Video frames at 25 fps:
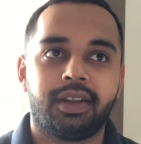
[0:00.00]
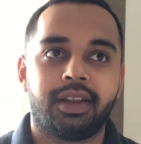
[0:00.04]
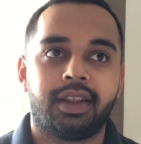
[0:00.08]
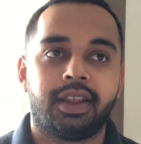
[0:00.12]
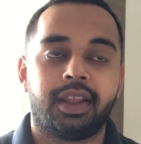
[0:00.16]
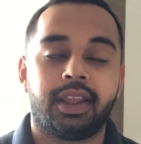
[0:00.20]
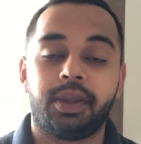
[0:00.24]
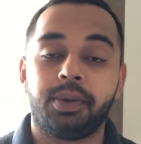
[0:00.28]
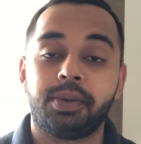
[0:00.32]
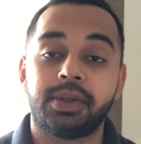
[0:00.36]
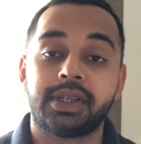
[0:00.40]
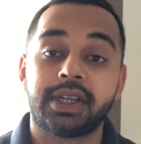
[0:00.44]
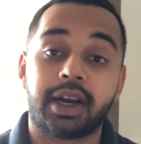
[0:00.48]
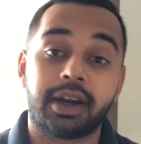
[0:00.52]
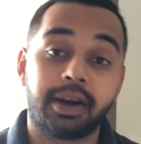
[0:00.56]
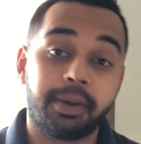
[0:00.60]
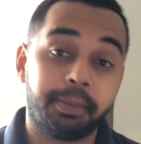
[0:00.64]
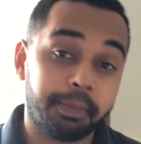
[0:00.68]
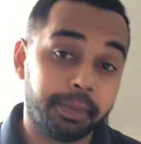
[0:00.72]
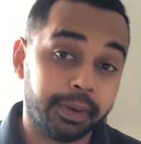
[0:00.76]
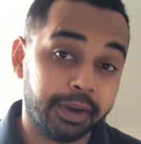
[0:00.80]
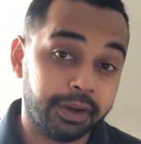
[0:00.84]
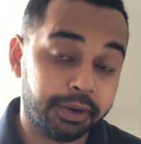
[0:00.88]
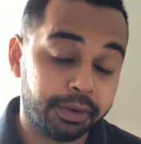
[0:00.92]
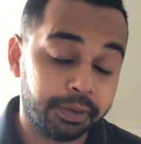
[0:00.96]
He started
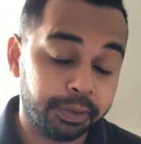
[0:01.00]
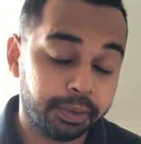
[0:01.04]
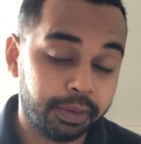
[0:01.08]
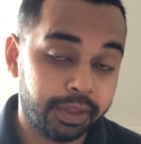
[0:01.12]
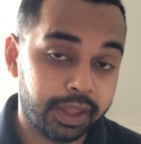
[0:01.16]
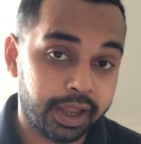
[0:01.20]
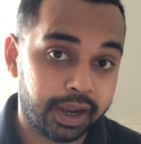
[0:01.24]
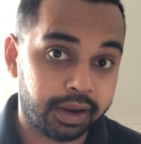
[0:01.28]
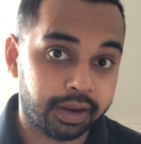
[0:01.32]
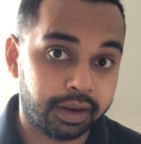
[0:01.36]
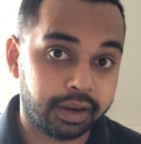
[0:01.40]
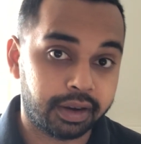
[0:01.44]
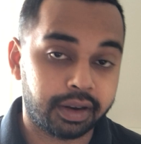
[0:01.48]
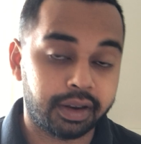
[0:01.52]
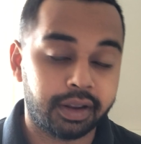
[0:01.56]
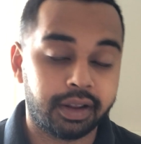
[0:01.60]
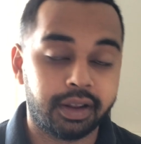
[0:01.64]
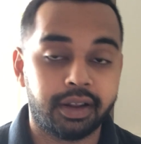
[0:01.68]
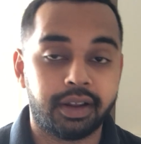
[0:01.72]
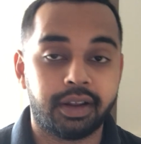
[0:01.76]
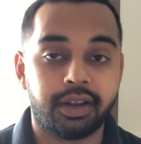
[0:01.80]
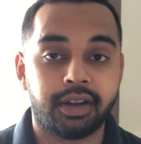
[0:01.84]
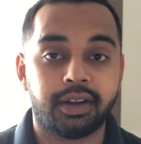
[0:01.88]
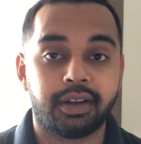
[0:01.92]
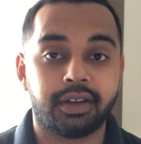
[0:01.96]
P2
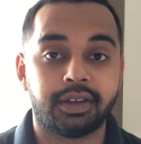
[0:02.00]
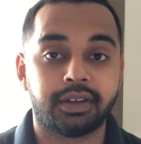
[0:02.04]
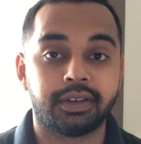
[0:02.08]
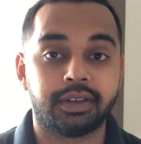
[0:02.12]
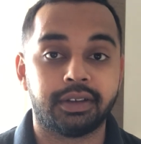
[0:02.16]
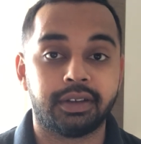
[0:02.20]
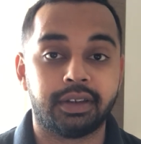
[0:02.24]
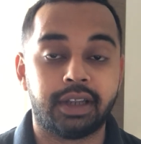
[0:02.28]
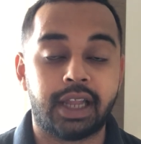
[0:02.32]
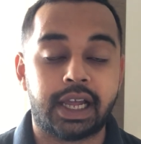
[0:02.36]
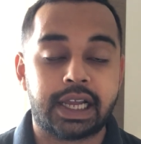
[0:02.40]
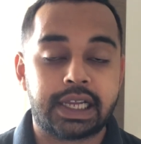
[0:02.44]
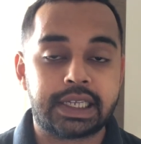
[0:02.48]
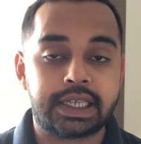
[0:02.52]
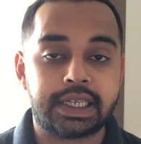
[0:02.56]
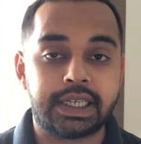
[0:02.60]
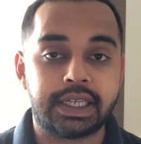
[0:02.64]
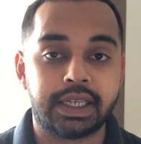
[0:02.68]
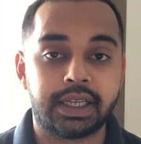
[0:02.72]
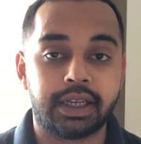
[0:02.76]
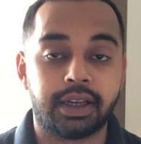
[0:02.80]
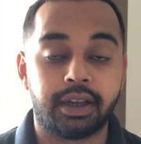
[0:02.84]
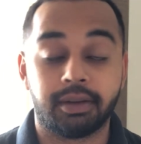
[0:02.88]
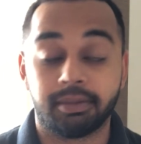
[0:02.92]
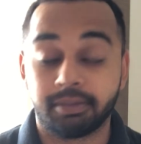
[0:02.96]
last
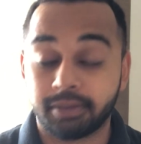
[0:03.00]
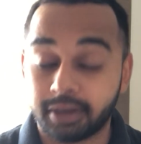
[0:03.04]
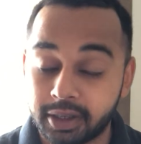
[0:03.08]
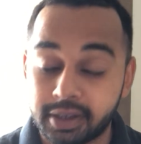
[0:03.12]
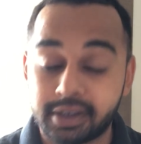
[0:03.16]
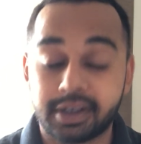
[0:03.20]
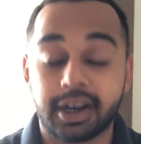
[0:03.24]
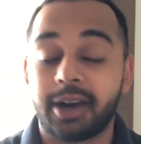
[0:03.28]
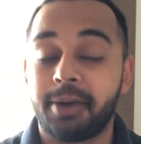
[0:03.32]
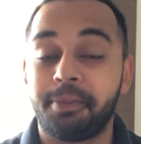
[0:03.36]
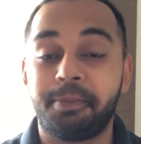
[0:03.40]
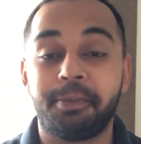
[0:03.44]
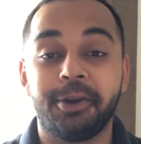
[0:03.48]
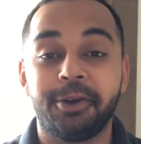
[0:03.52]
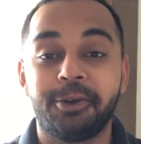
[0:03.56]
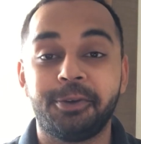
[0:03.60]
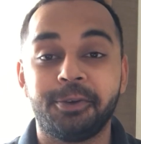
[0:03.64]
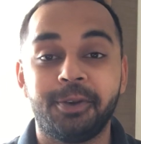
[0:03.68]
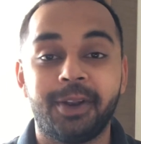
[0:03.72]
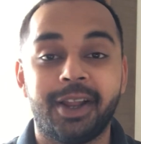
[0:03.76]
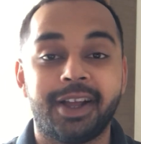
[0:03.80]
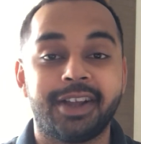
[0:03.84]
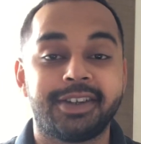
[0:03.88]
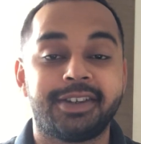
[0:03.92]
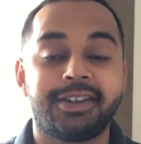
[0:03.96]
year. He started
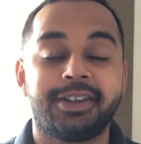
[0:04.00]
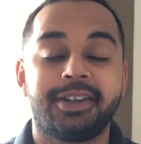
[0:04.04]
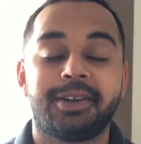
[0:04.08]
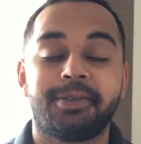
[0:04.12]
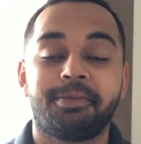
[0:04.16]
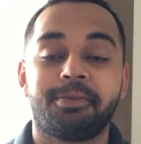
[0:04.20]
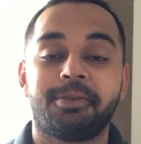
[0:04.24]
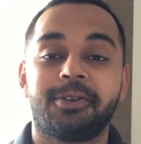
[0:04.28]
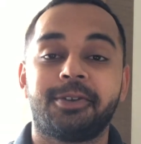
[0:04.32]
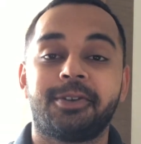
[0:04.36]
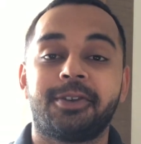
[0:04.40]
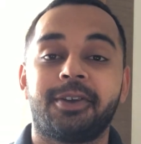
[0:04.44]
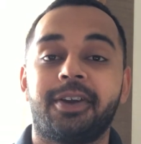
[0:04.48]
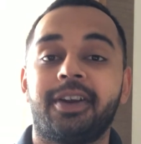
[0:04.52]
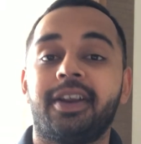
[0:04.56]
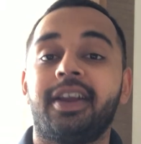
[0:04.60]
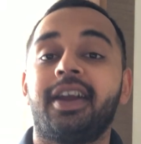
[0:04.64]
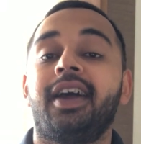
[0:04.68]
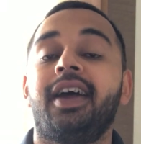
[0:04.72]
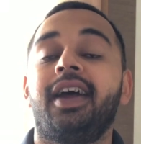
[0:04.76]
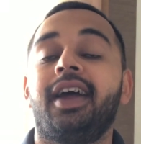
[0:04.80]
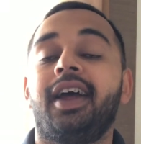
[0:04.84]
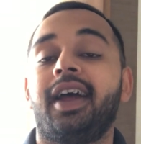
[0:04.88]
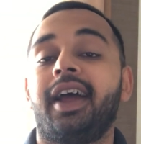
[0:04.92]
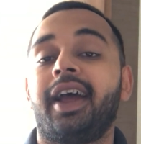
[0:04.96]
P2 last year. I'm so sorry.
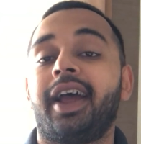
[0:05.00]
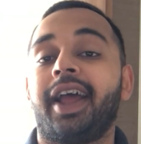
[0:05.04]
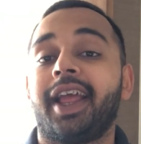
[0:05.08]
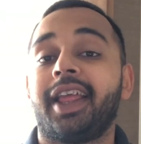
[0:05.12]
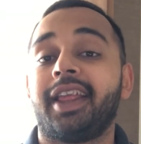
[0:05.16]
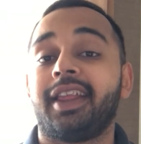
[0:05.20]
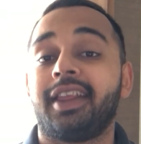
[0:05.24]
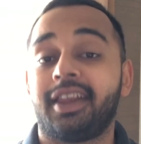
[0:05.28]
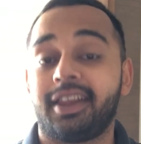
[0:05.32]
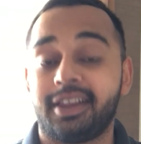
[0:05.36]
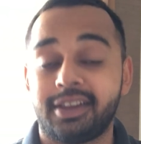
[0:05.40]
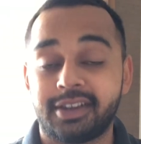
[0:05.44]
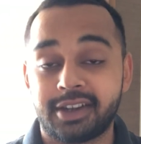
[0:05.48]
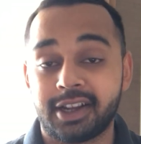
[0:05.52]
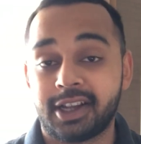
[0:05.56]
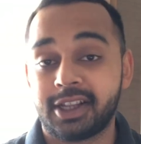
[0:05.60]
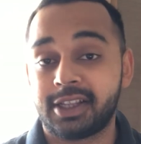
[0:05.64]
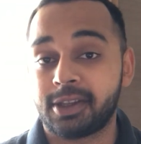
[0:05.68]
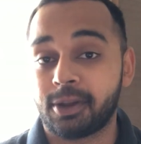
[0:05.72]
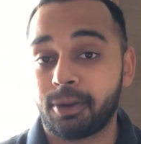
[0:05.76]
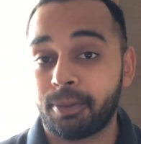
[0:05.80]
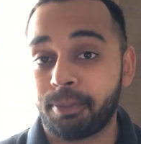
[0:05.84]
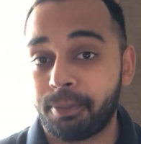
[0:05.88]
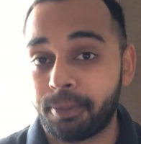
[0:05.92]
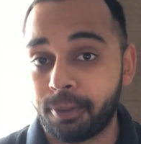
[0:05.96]
He starts
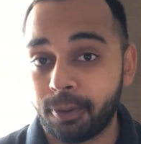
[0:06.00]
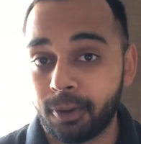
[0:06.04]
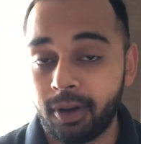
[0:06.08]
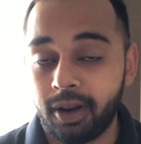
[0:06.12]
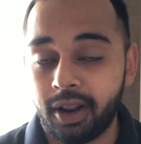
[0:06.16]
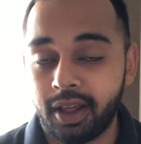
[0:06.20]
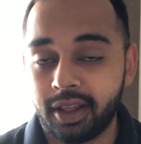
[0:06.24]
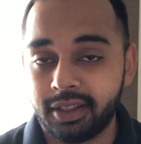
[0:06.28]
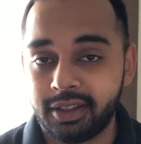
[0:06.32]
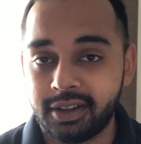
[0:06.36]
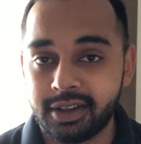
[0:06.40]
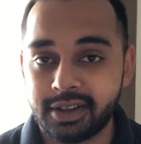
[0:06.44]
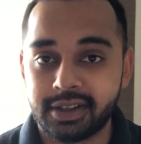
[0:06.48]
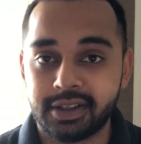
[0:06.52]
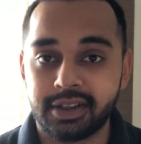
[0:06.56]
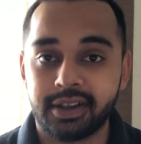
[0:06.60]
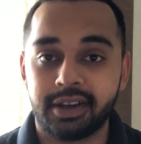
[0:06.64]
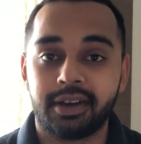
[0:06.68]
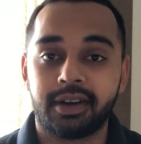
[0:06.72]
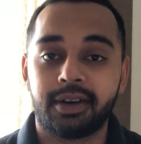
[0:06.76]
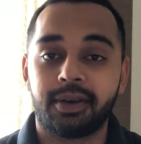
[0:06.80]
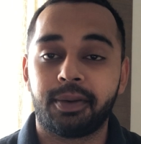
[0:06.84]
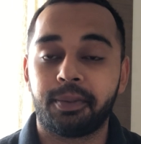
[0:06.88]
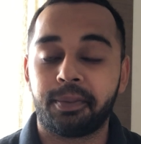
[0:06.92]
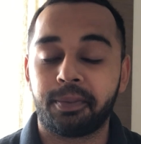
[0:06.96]
on pole this
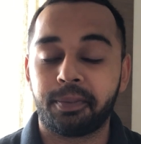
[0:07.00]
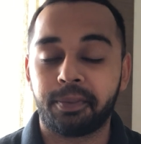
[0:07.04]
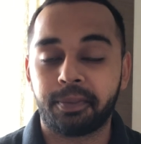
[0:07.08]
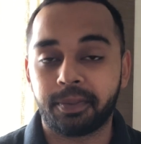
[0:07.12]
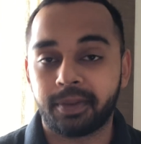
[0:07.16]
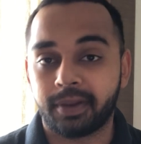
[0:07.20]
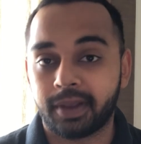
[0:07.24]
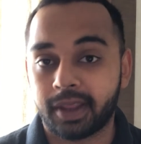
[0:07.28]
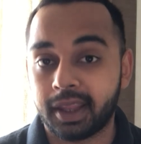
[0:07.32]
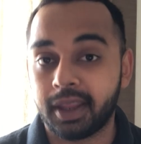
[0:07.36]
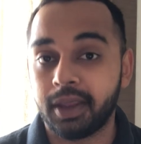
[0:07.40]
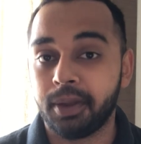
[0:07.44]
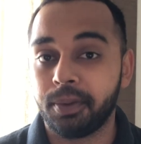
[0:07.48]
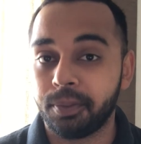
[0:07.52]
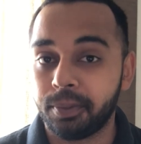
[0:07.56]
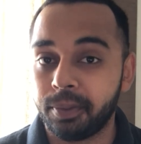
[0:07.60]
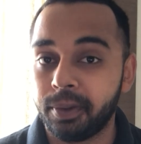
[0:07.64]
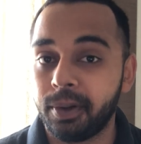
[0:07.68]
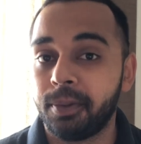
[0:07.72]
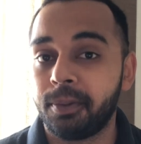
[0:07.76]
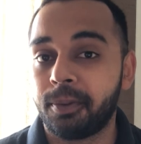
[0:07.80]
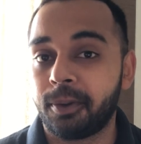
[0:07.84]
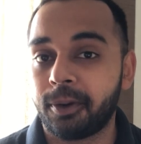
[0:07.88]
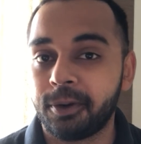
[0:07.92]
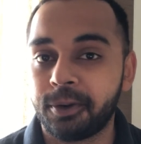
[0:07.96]
year. He
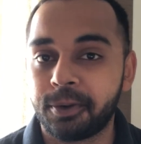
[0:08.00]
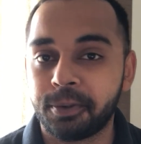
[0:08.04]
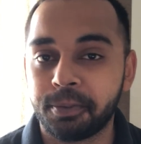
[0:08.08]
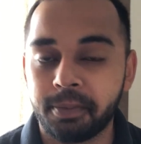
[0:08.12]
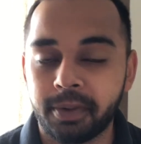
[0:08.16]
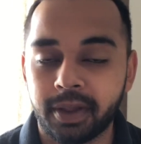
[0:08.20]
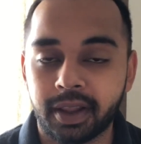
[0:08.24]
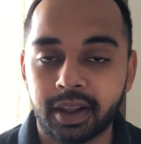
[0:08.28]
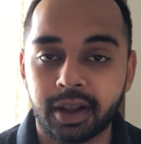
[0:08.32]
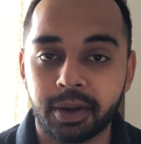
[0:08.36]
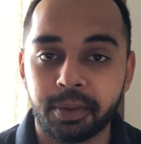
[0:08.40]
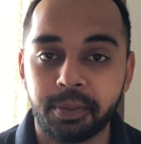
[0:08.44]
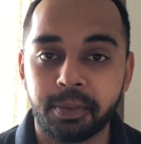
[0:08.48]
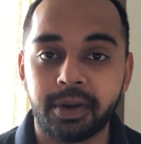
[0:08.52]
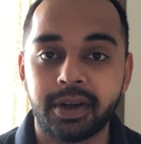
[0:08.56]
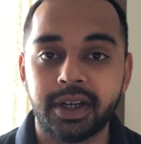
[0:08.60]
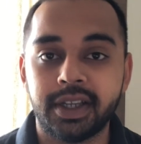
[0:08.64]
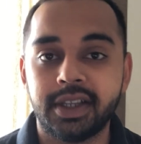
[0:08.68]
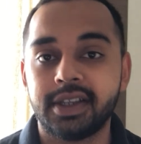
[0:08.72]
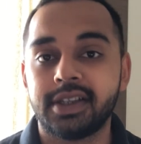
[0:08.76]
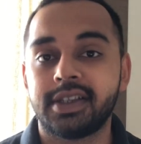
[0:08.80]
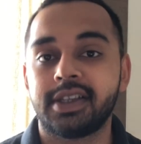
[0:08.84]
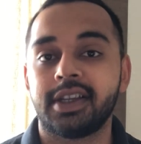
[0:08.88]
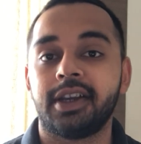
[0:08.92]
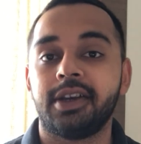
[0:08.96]
will want to convert
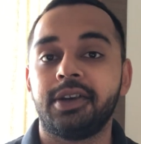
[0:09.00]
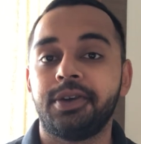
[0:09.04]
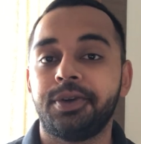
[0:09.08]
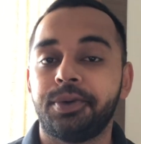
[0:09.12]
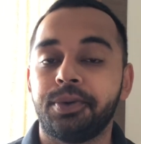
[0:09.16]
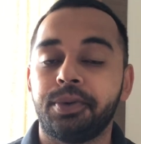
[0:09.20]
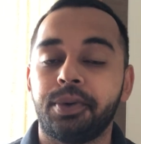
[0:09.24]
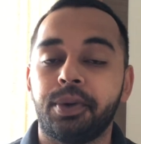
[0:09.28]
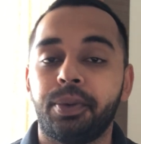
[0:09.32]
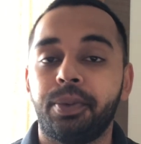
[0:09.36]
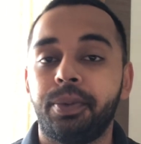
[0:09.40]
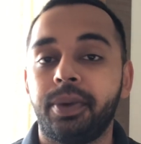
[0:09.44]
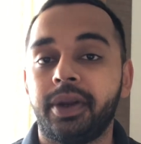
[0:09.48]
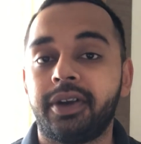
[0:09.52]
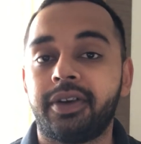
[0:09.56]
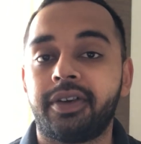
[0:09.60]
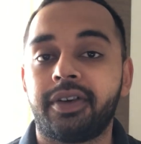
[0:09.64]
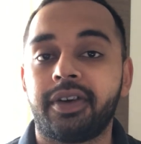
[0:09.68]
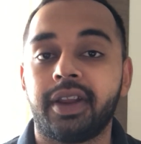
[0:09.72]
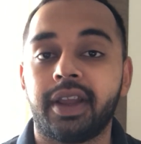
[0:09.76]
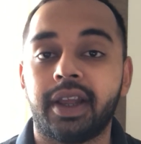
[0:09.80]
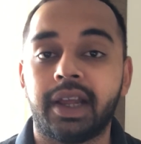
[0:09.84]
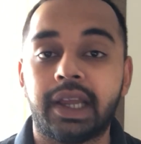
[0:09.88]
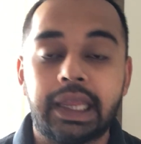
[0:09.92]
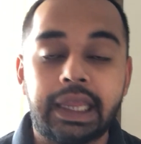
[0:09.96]
this into a
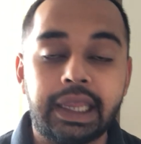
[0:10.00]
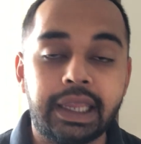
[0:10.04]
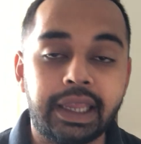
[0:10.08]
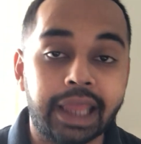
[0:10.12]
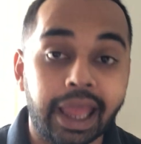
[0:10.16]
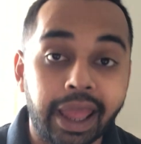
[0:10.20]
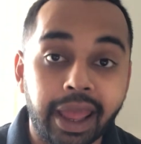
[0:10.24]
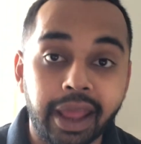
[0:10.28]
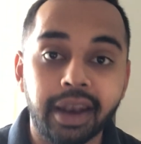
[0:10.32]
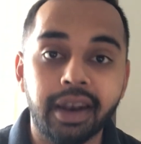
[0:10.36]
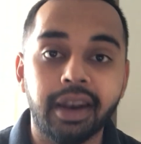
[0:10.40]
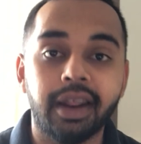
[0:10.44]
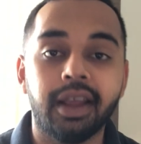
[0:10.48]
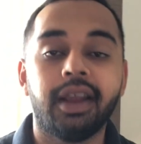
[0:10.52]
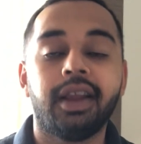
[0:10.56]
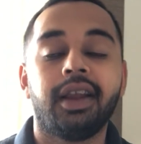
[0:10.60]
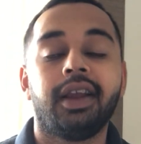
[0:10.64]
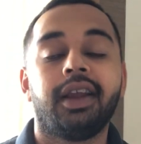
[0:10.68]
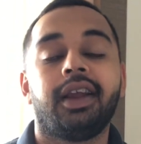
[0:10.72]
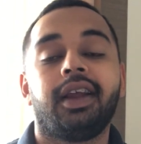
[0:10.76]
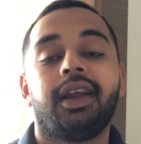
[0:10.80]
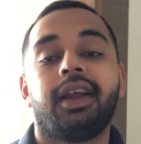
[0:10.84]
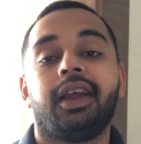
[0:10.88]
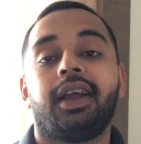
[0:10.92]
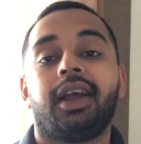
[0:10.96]
victory again.
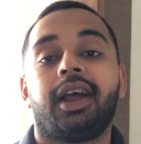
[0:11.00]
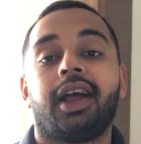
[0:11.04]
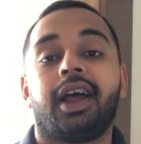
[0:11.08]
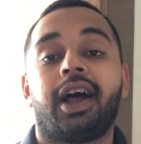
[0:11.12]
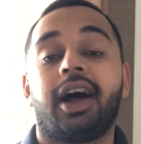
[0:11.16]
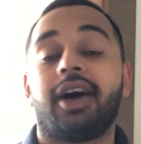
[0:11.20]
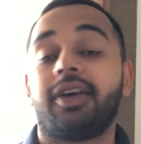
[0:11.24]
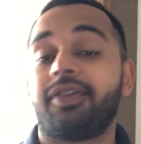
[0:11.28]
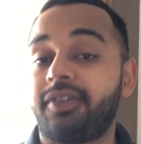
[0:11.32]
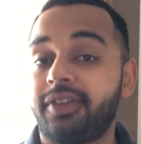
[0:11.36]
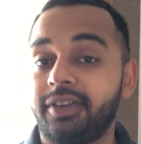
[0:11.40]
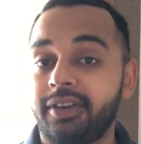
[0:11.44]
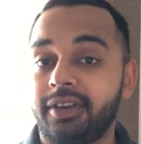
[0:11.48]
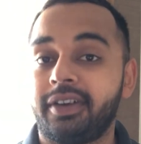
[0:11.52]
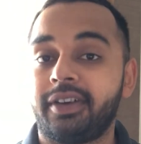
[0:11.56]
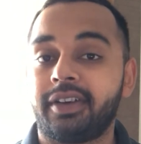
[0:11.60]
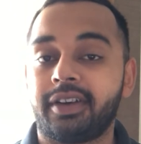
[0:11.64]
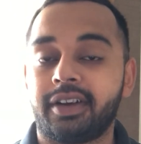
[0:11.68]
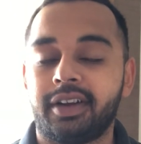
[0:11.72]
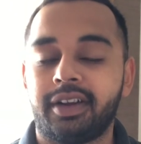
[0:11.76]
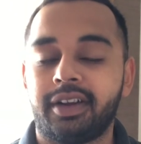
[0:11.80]
After